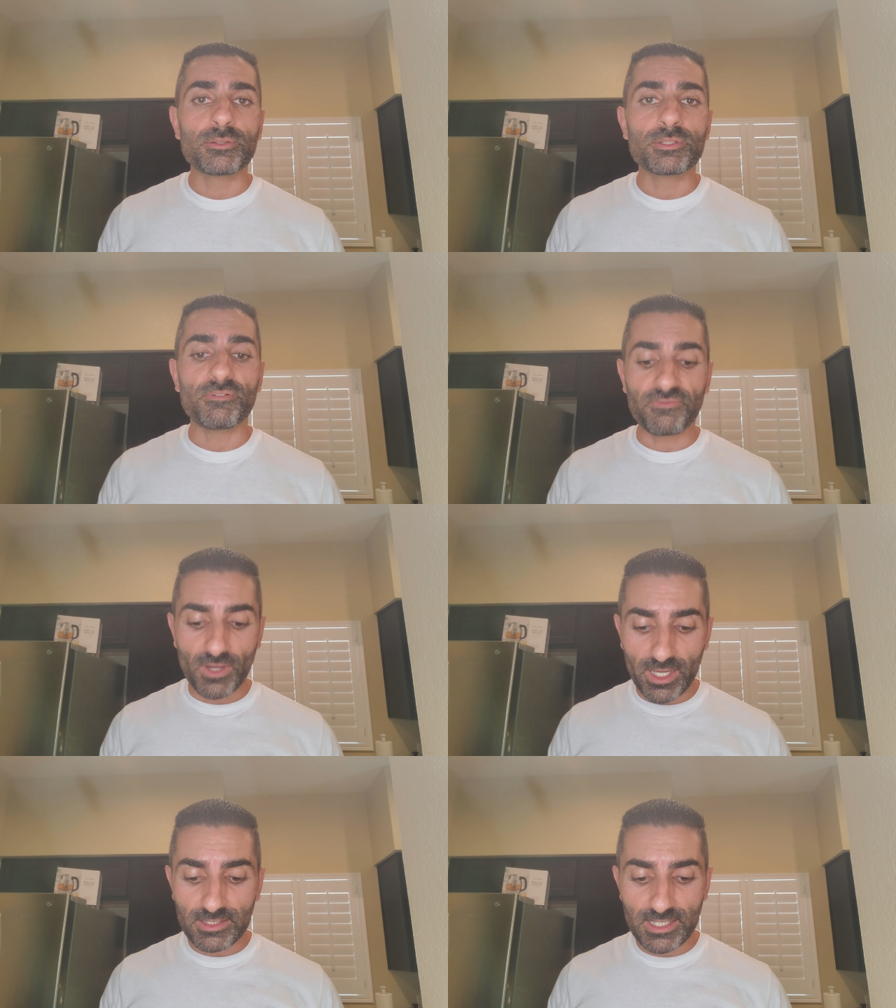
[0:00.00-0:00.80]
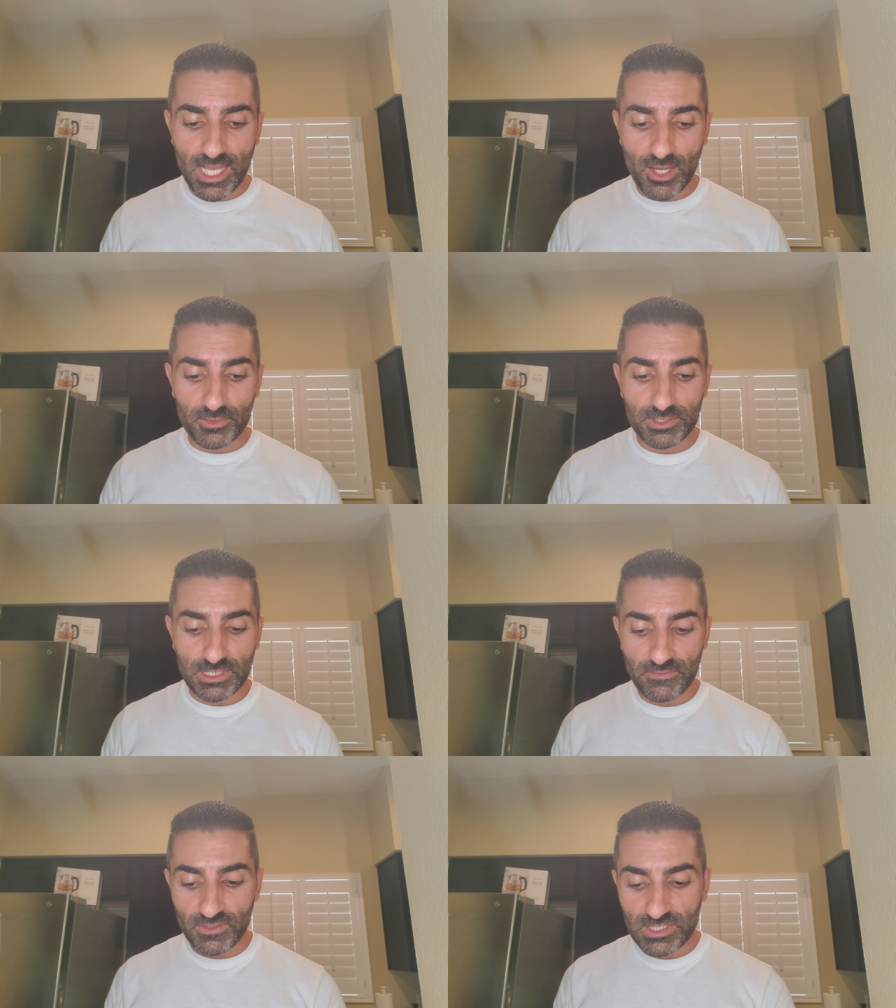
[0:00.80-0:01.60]
to find out
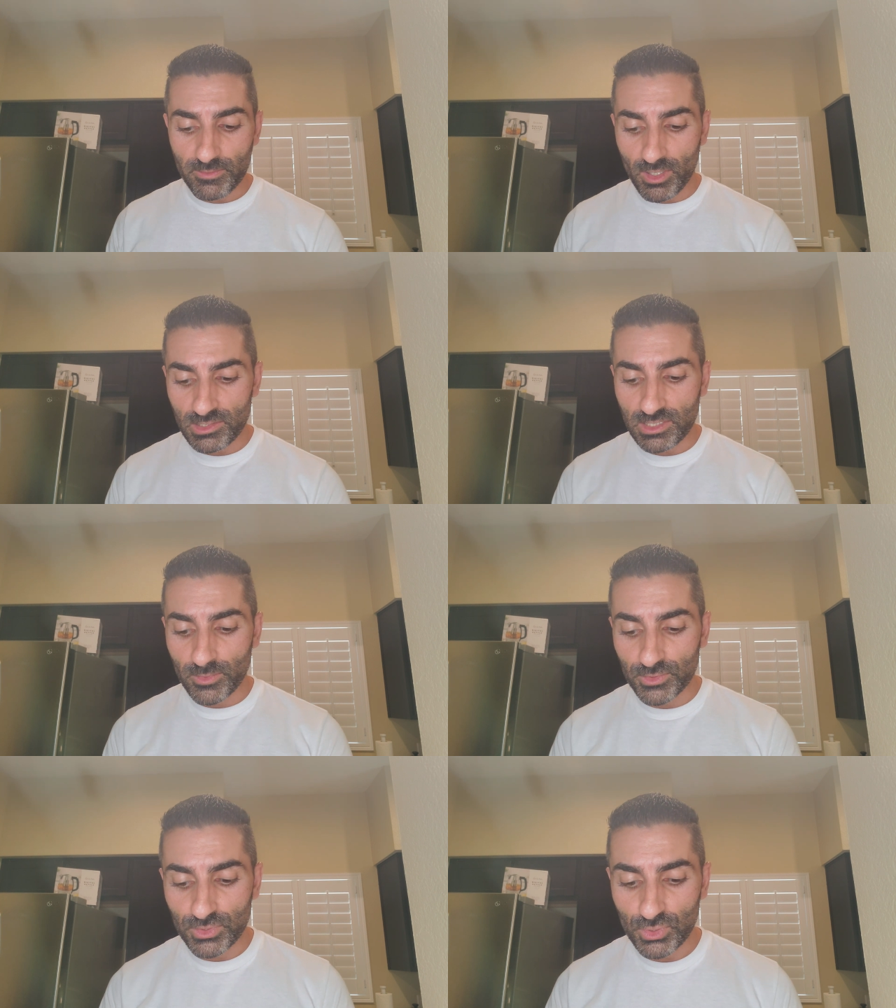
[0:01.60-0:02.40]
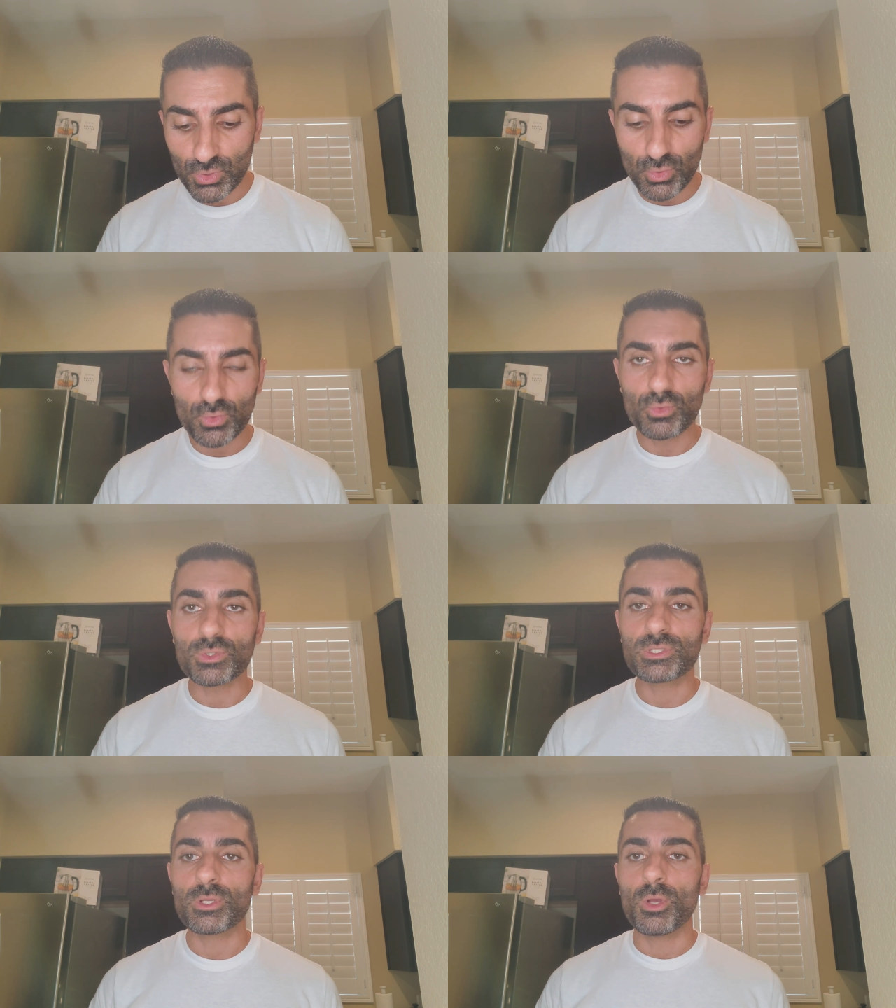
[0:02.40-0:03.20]
if it's possible to
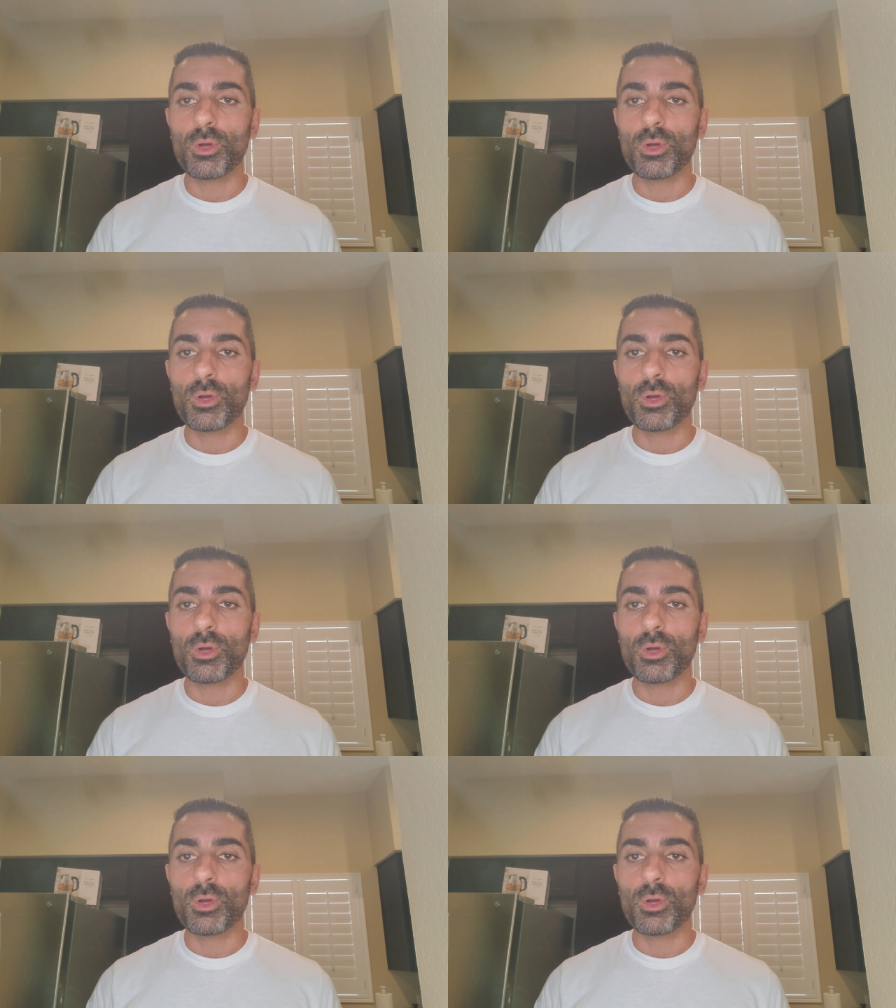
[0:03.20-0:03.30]
use